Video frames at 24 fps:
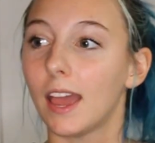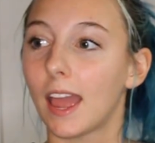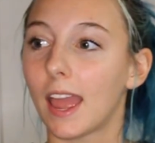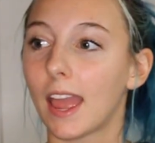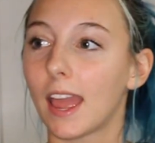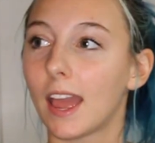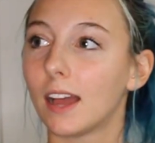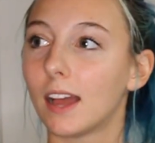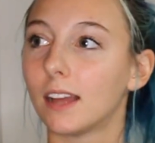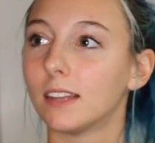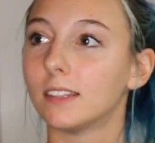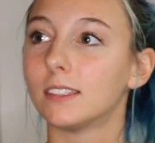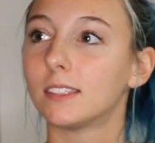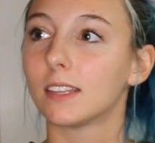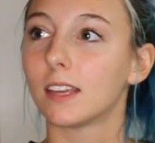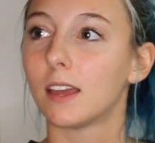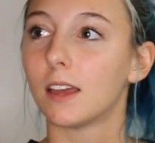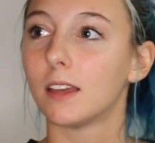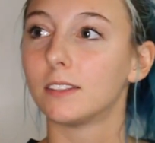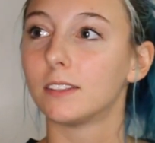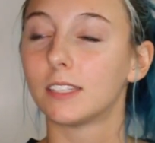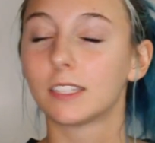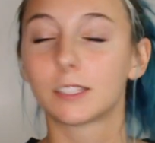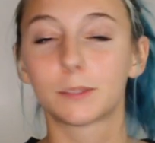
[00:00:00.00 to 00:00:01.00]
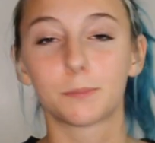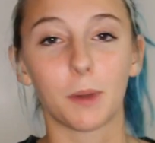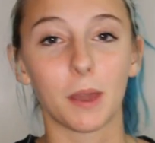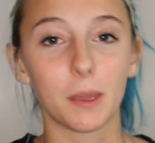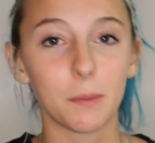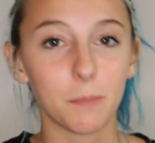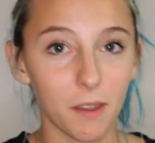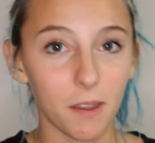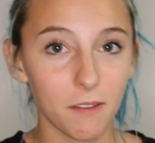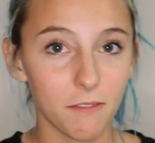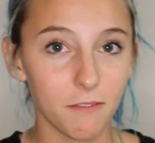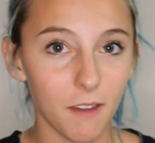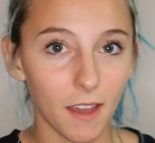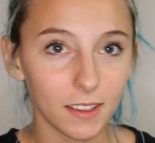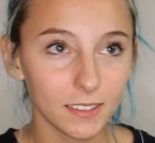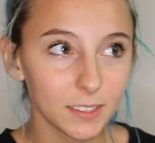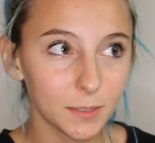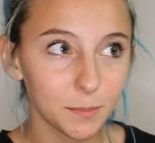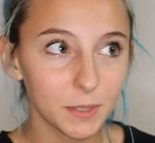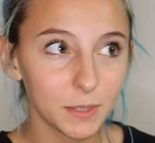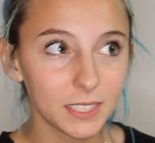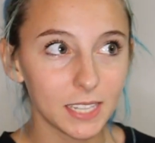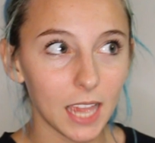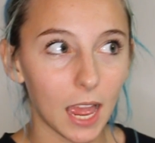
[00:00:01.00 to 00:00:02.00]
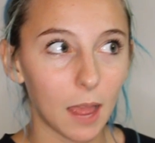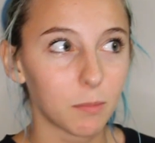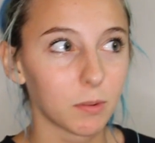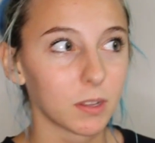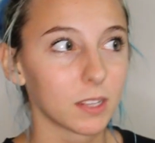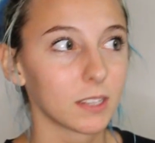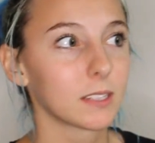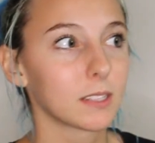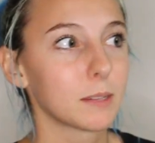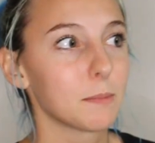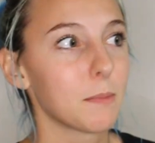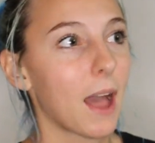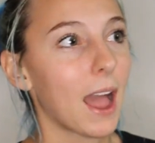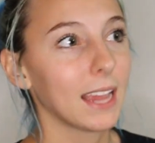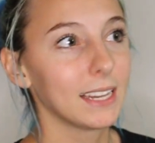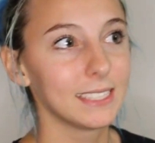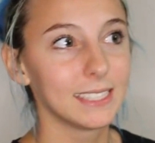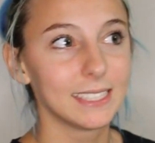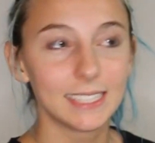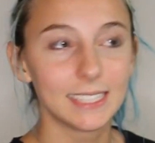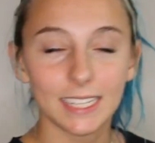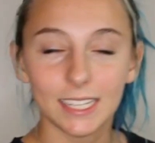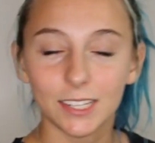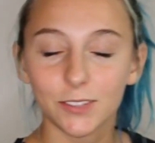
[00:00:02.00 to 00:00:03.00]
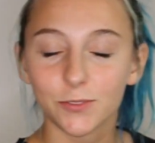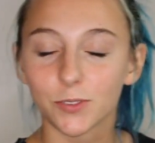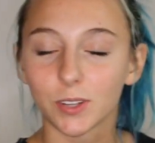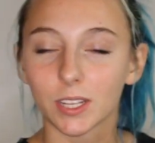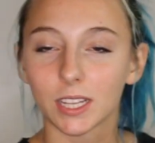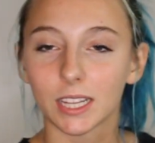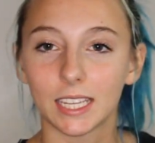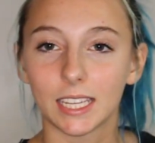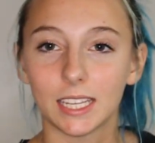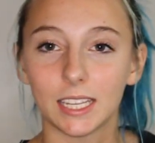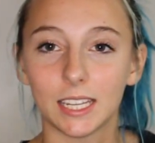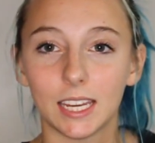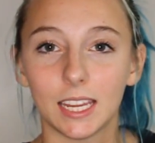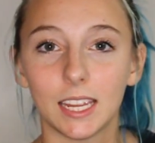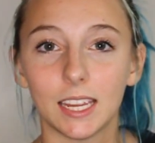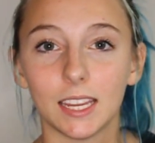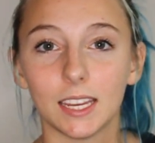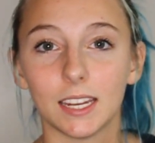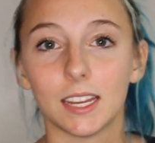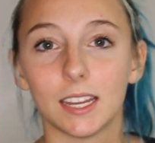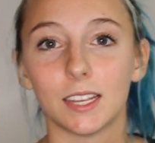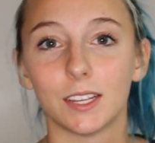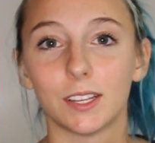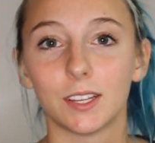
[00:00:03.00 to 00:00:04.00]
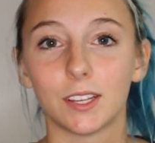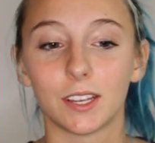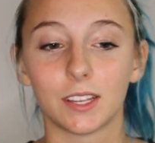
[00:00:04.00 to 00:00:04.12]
And despite my fast metabolism, I didn't really need